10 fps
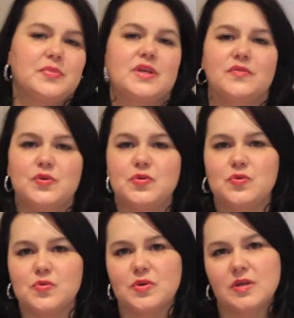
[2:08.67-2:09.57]
given
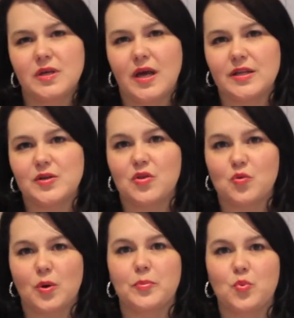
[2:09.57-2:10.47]
who Callie and
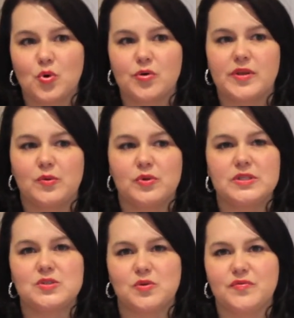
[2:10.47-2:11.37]
Thorpe were, they
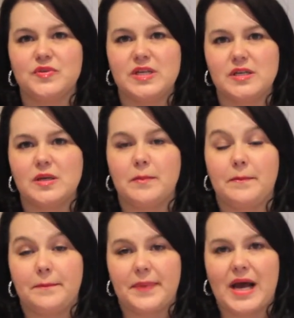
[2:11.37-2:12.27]
really sort of needed a
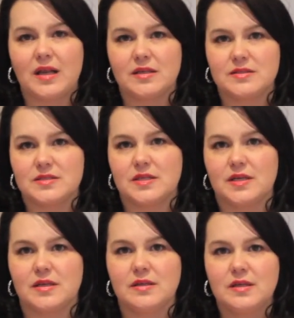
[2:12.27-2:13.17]
balance and
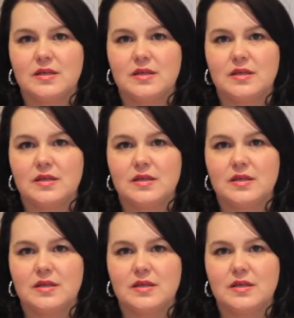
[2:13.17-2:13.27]
a